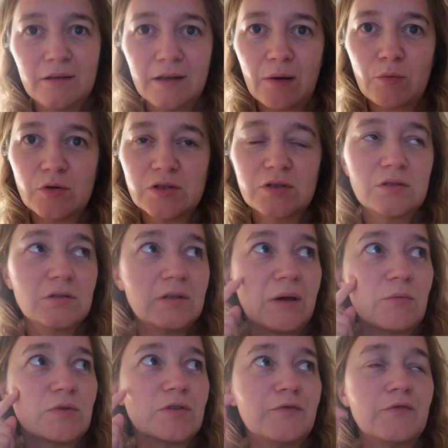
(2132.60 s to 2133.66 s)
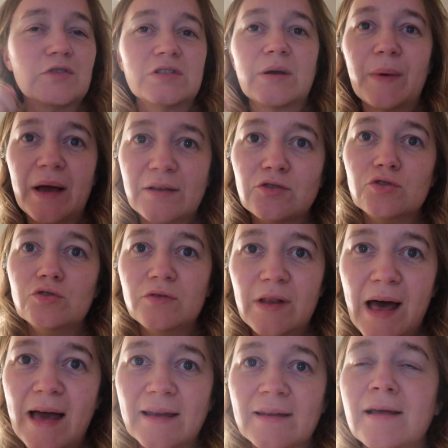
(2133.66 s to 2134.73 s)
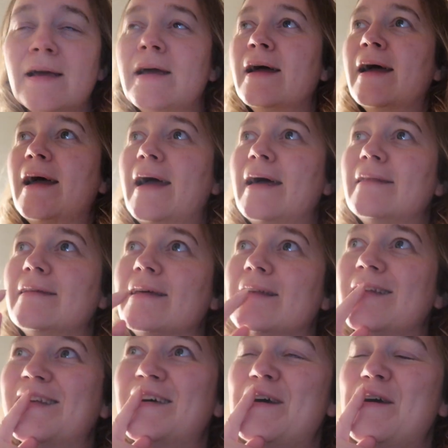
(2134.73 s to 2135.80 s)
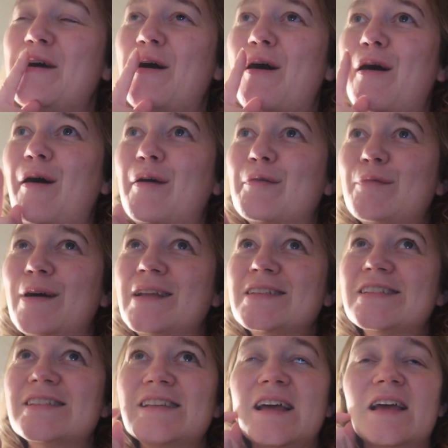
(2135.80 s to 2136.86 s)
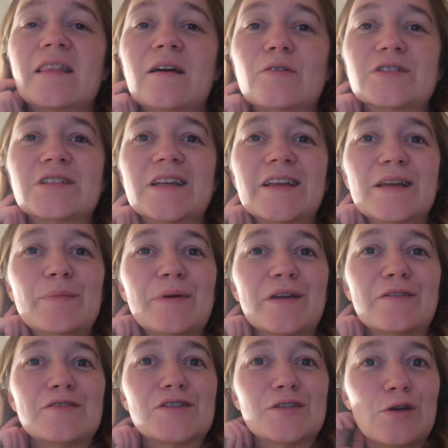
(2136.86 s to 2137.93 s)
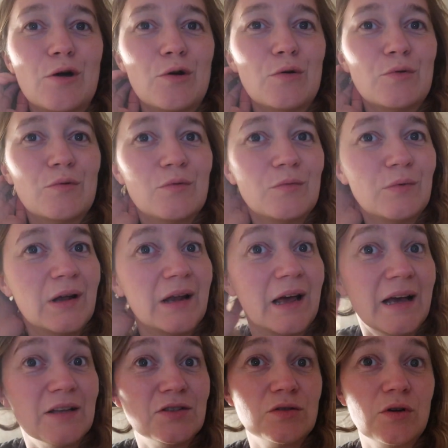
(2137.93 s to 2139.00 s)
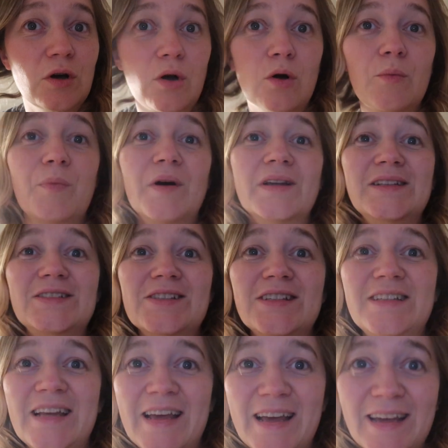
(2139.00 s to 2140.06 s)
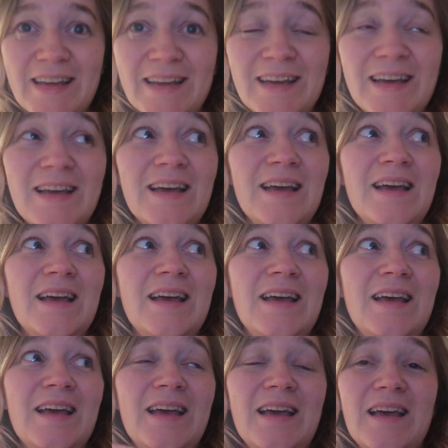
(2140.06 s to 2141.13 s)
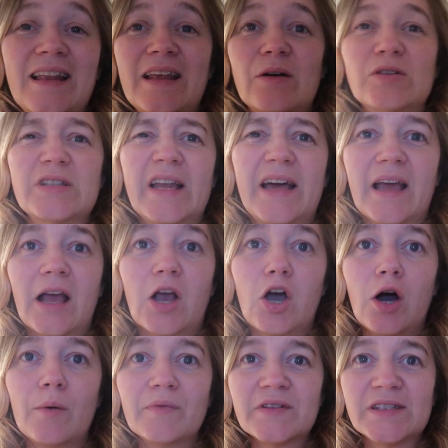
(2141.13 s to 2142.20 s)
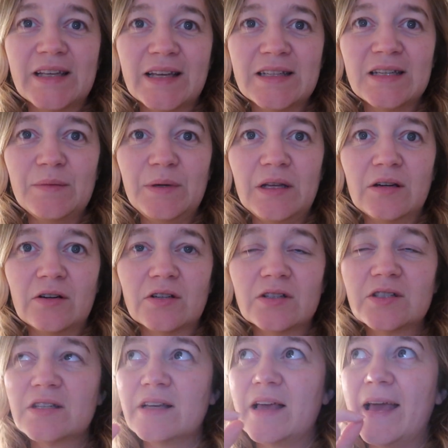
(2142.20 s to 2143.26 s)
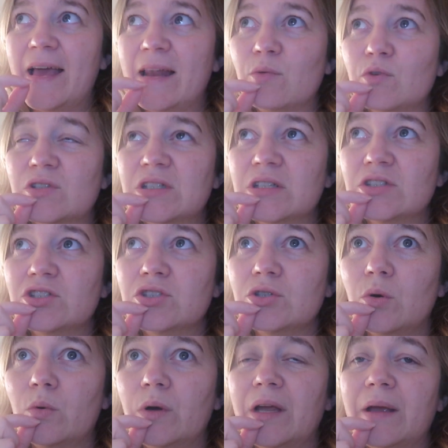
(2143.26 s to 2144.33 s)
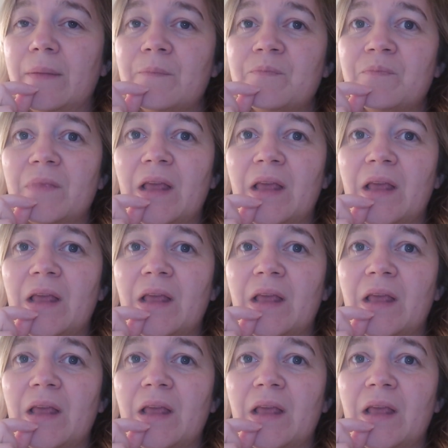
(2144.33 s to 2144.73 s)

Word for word: That was that was the first time I had to do that. And then on Wednesday there was a little bit of snow when I had to go, but today there was like a couple centimeters and it was still snowing,